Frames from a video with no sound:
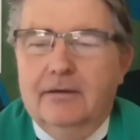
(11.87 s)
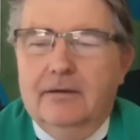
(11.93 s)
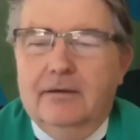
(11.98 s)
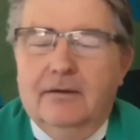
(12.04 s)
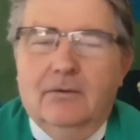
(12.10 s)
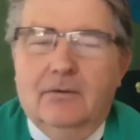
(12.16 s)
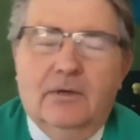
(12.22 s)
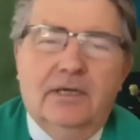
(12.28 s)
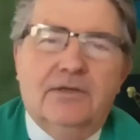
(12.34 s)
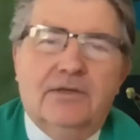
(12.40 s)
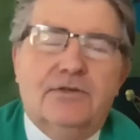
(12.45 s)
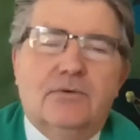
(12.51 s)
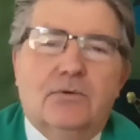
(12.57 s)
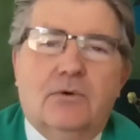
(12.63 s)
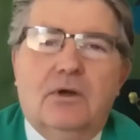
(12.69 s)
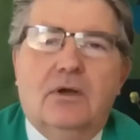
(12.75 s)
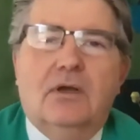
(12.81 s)
Why don't
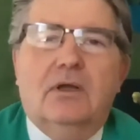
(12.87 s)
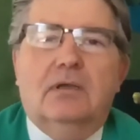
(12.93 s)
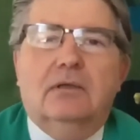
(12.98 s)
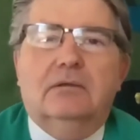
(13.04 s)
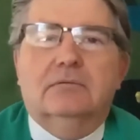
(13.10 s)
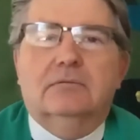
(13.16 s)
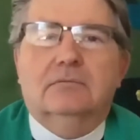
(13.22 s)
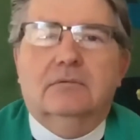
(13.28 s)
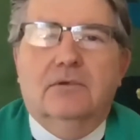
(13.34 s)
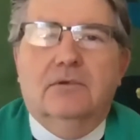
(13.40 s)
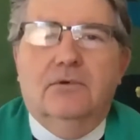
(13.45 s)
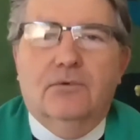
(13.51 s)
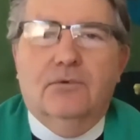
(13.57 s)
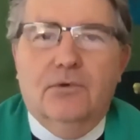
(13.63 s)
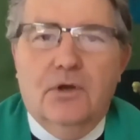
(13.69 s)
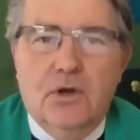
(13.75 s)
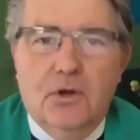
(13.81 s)
you all
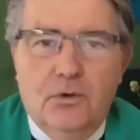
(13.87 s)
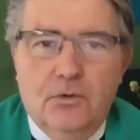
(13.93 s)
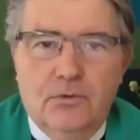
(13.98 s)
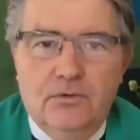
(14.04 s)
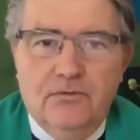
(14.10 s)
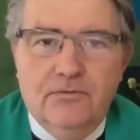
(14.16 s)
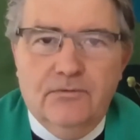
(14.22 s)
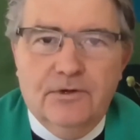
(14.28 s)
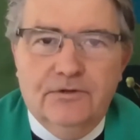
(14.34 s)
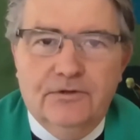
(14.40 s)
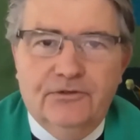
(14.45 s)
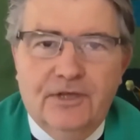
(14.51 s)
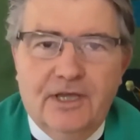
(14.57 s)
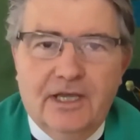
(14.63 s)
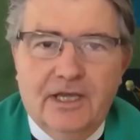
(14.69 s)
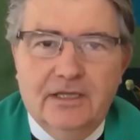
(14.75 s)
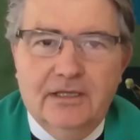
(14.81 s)
groan for a
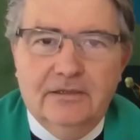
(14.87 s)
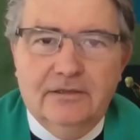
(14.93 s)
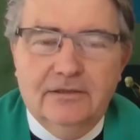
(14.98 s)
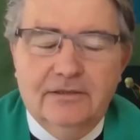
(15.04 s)
second?